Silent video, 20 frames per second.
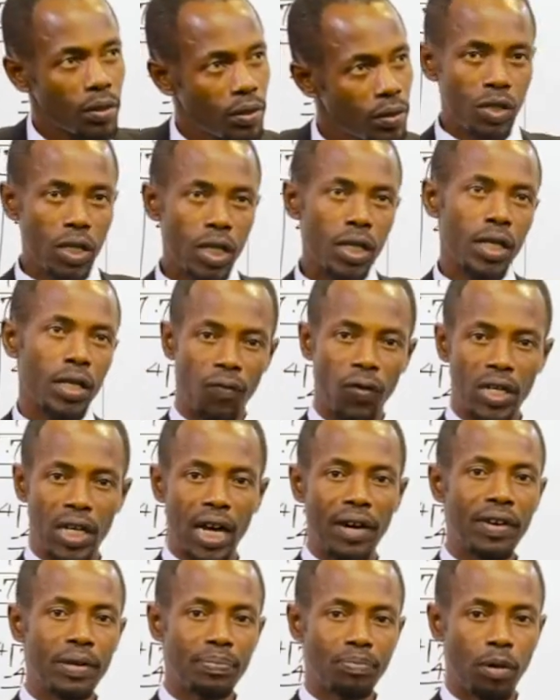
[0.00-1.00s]
You see, for
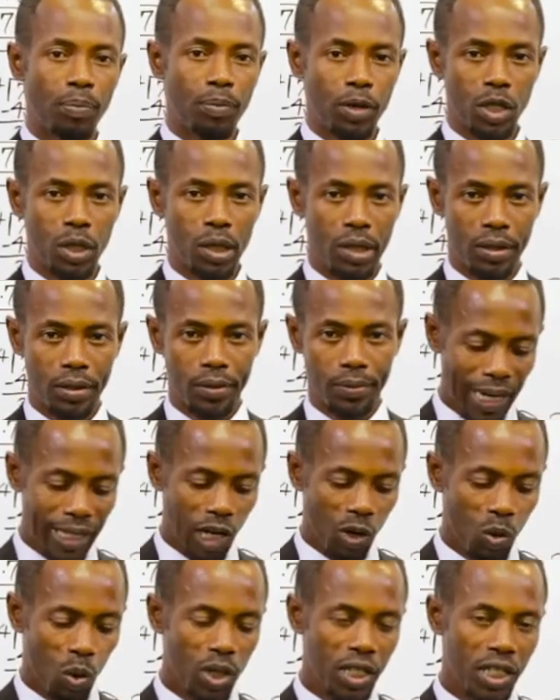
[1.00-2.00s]
direct proportion, as a
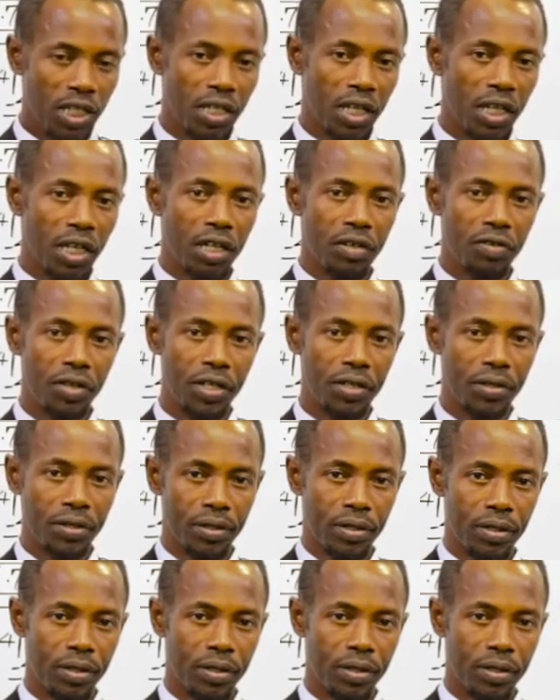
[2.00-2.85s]
quantity increase,